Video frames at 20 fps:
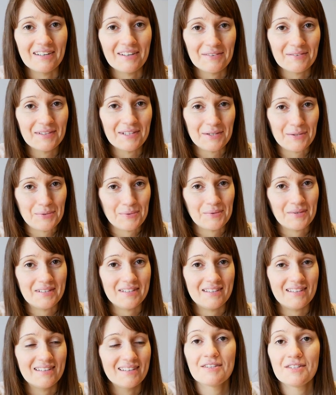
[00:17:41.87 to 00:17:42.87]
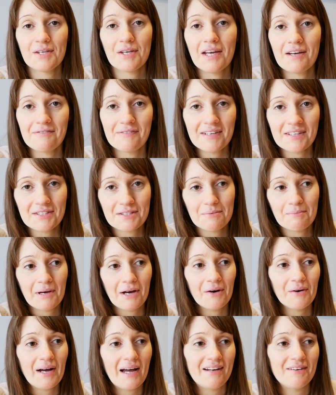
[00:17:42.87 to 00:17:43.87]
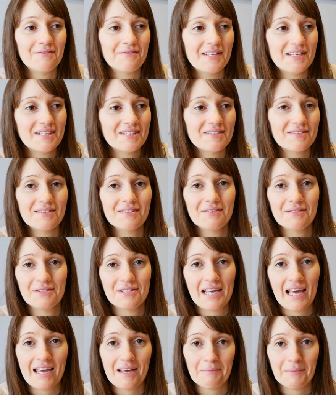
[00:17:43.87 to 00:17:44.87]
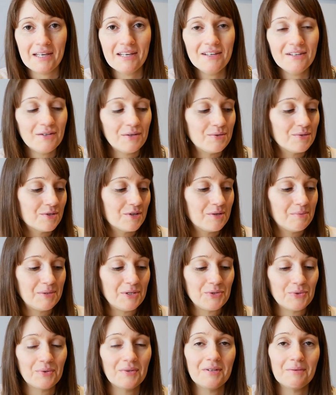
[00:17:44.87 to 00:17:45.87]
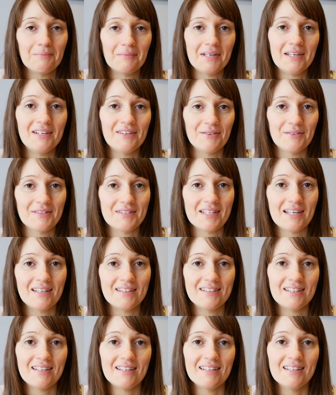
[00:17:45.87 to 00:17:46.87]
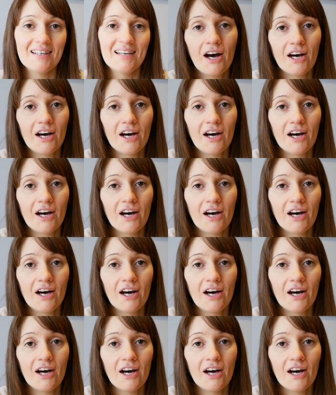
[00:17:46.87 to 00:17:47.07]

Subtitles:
I really enjoyed it. So yeah, thanks to Mel, and thanks to Amy, who's going to be joining me on Saturday.